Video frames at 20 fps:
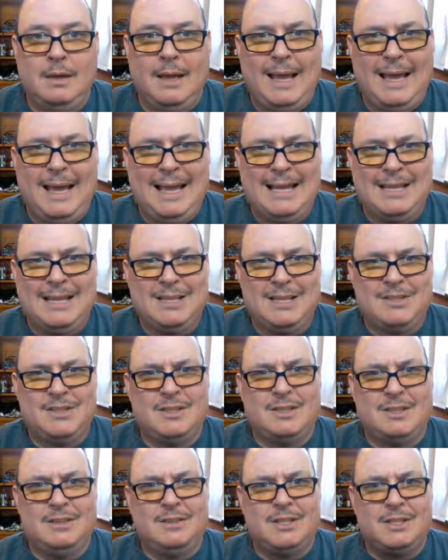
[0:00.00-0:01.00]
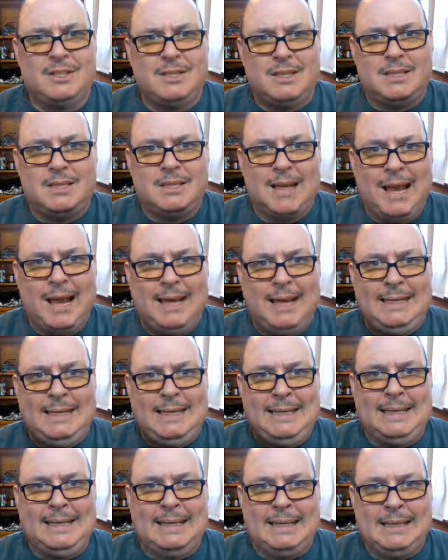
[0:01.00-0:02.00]
as just this
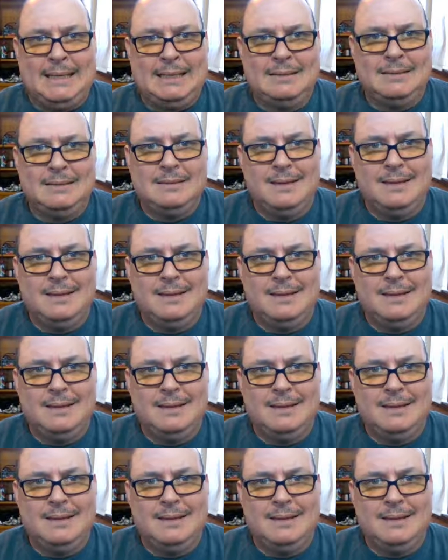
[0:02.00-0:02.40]
idea.